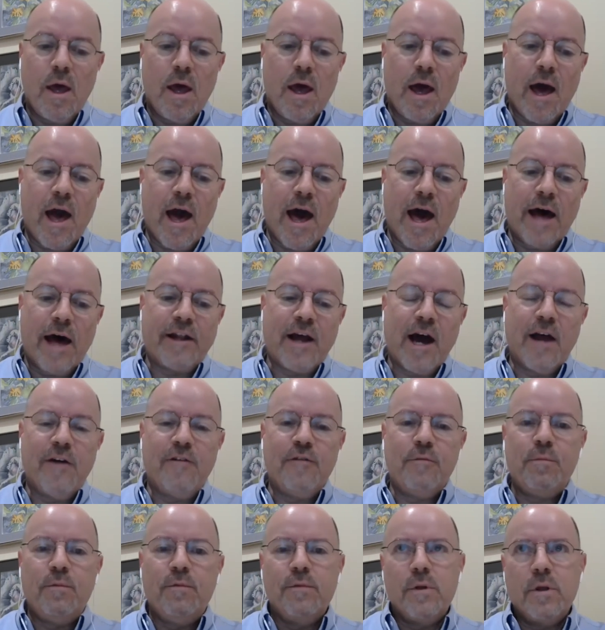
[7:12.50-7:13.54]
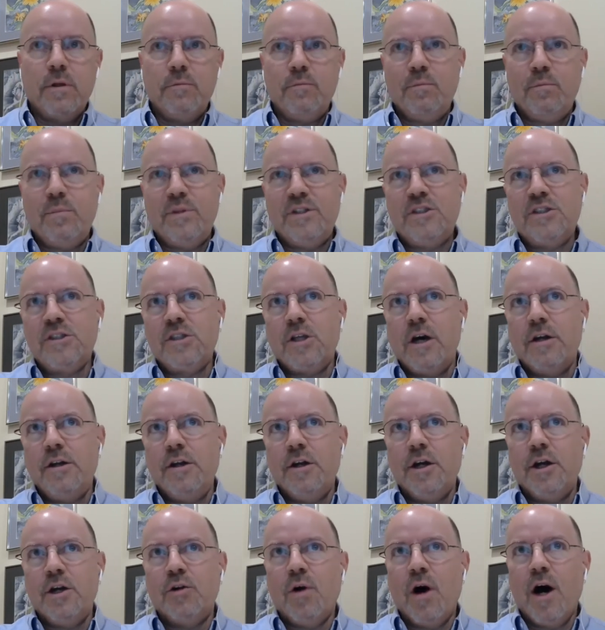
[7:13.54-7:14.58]
And I've been studying
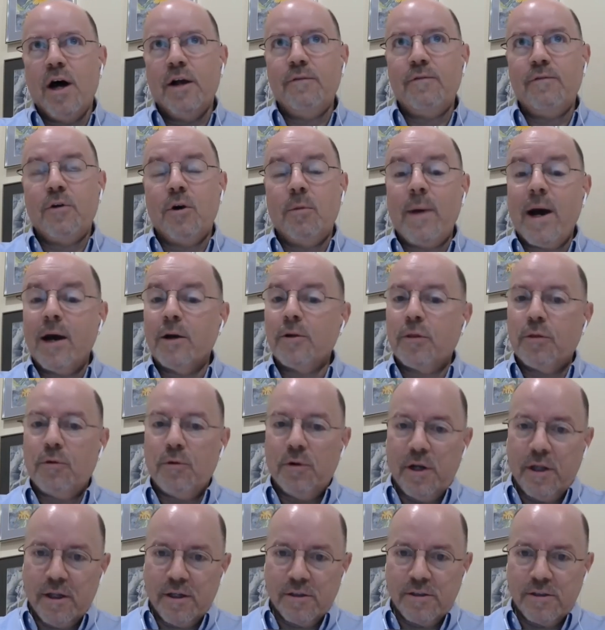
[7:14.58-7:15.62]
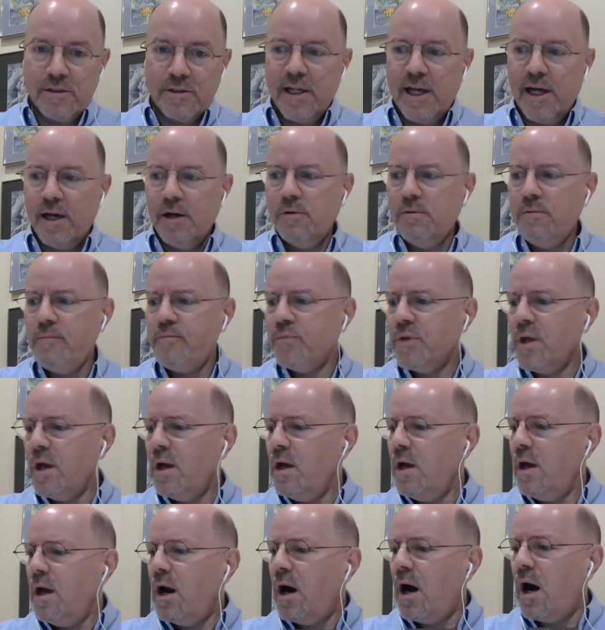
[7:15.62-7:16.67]
Iran for about 30 years now.
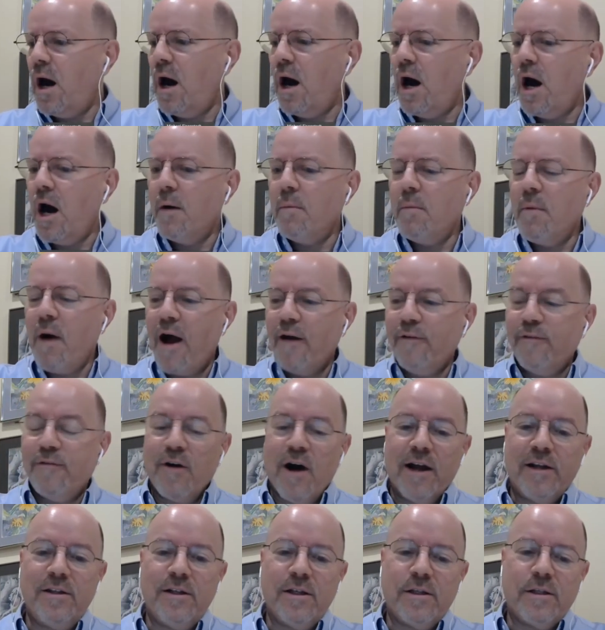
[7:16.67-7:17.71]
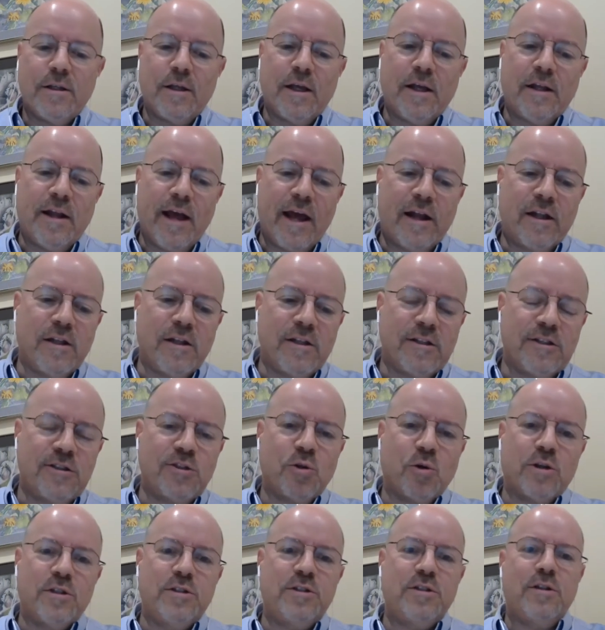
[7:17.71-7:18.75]
I find it an endless
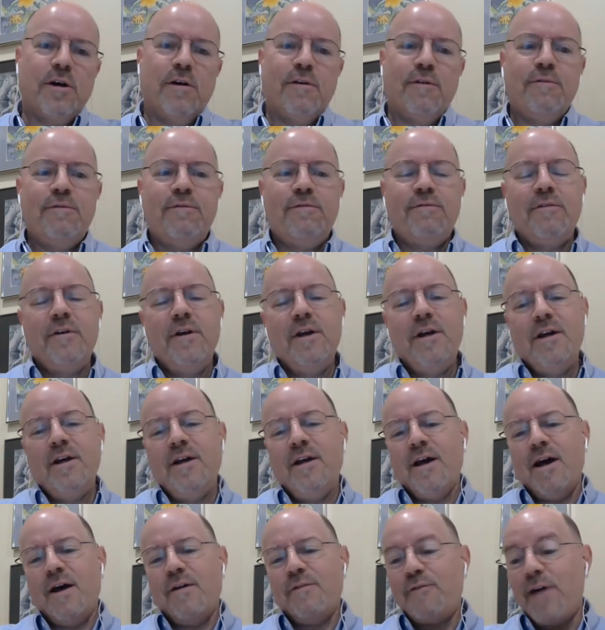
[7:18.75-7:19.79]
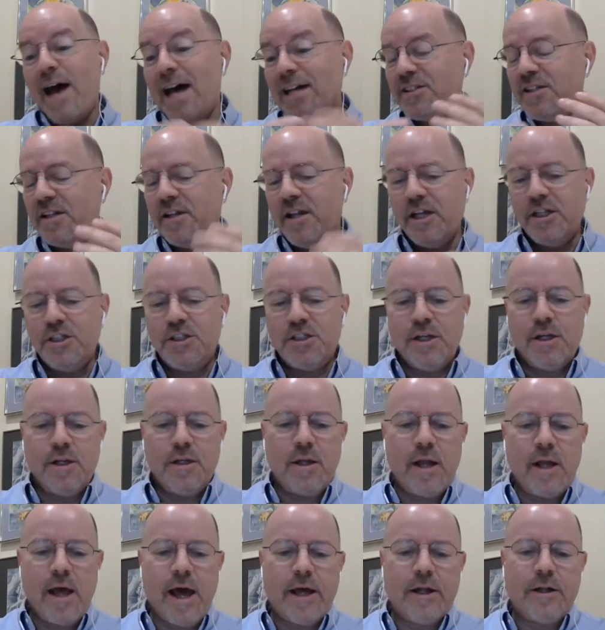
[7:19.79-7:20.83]
source of
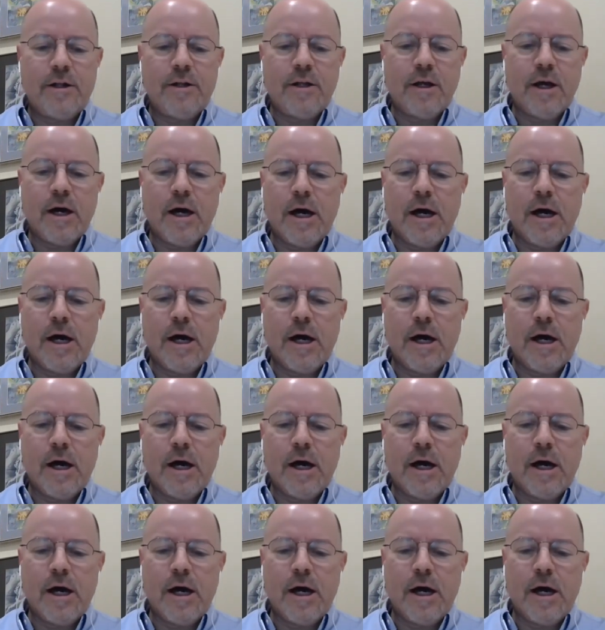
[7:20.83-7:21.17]
fascination, and